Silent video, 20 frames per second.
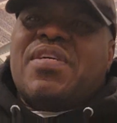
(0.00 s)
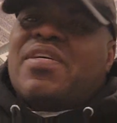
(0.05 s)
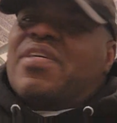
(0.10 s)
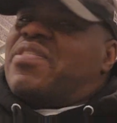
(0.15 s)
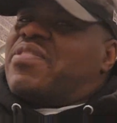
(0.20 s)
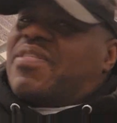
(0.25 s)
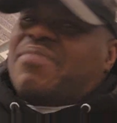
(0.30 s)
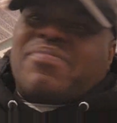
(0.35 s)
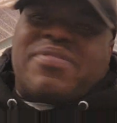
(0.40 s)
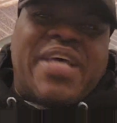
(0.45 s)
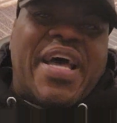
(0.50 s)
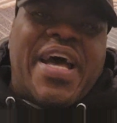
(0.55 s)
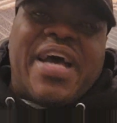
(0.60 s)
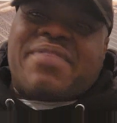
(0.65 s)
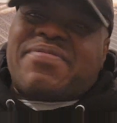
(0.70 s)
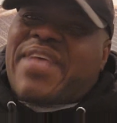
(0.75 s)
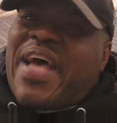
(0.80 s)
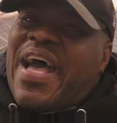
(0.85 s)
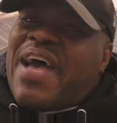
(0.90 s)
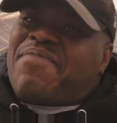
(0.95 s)

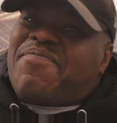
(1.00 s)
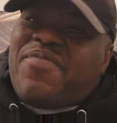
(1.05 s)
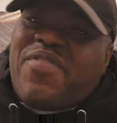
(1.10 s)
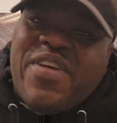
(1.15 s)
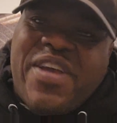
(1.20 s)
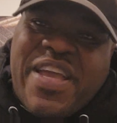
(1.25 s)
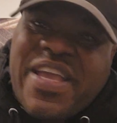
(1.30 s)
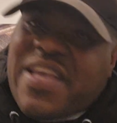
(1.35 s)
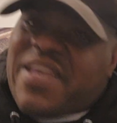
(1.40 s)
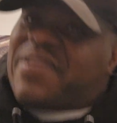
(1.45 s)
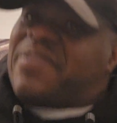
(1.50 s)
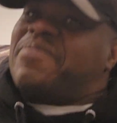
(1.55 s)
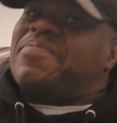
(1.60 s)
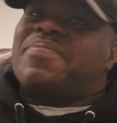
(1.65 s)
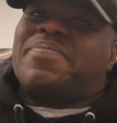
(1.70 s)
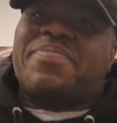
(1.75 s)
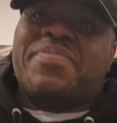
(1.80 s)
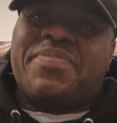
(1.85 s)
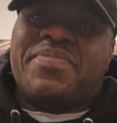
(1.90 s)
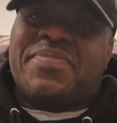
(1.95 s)
sometimes I
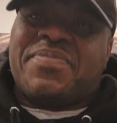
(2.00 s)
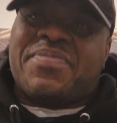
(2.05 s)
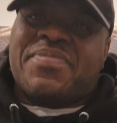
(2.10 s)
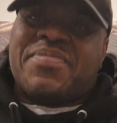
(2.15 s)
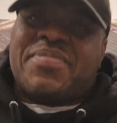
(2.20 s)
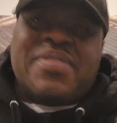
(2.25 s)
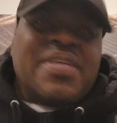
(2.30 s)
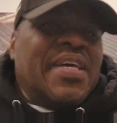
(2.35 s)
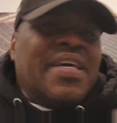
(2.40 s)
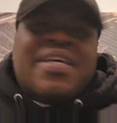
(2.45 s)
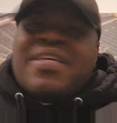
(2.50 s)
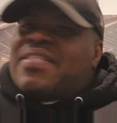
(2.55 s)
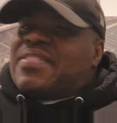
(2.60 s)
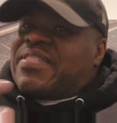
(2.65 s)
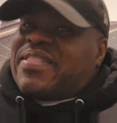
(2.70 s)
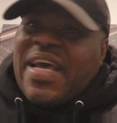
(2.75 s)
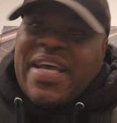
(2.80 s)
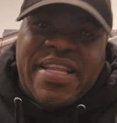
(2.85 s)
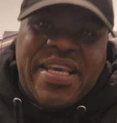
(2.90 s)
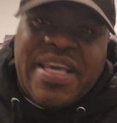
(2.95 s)
dream
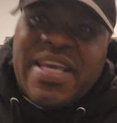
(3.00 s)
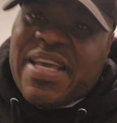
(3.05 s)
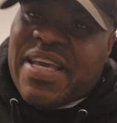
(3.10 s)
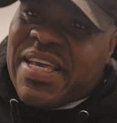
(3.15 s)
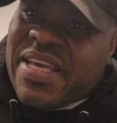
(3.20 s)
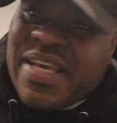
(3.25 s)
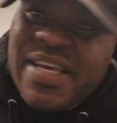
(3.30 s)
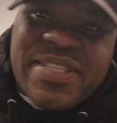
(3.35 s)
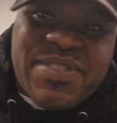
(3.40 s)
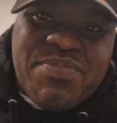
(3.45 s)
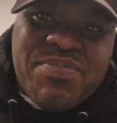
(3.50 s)
that he is